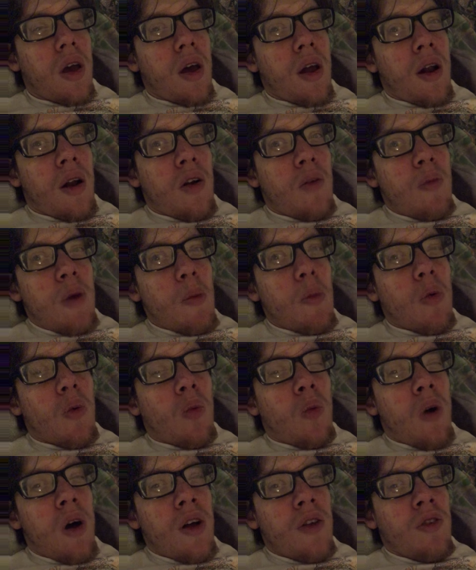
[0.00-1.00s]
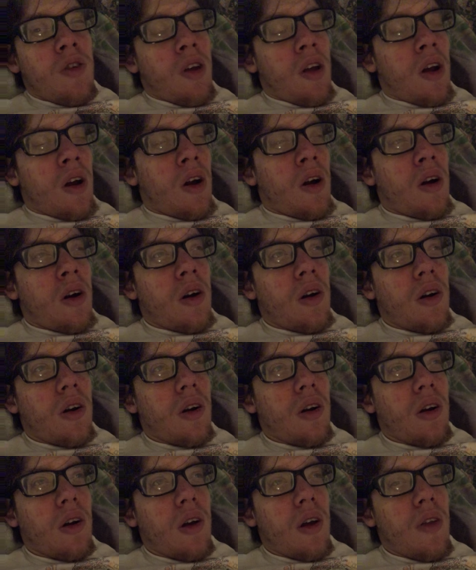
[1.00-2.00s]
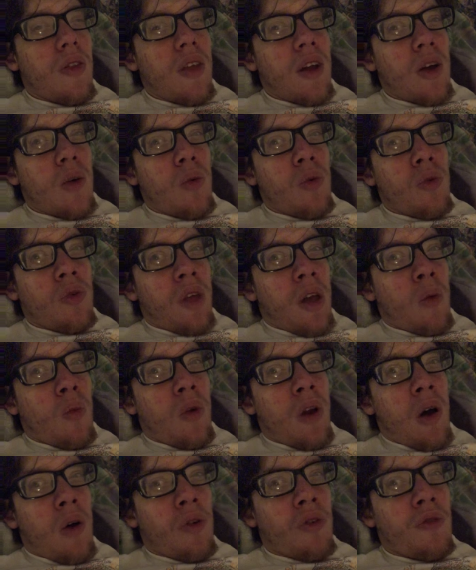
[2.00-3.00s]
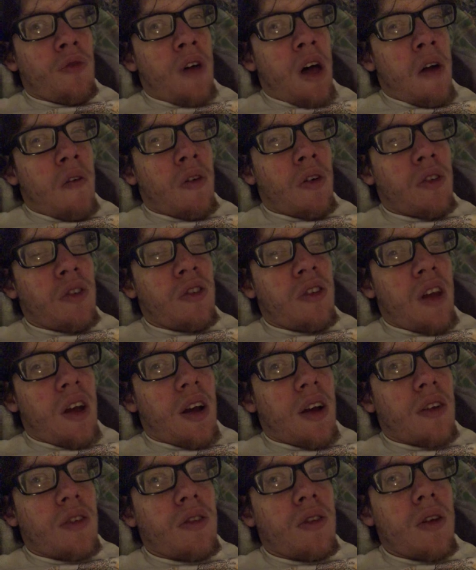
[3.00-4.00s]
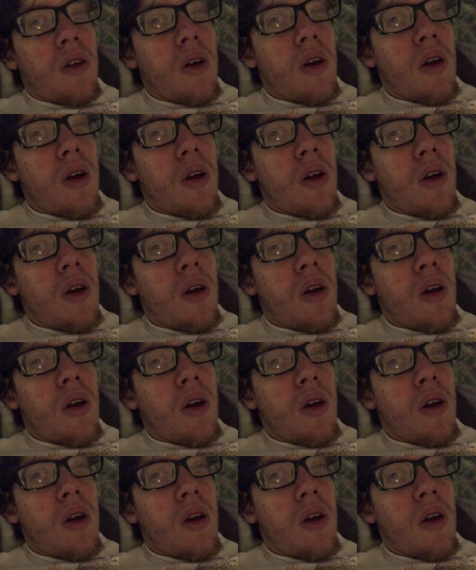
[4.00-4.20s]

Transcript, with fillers: and I remember one year, I think it was like when I was five or six,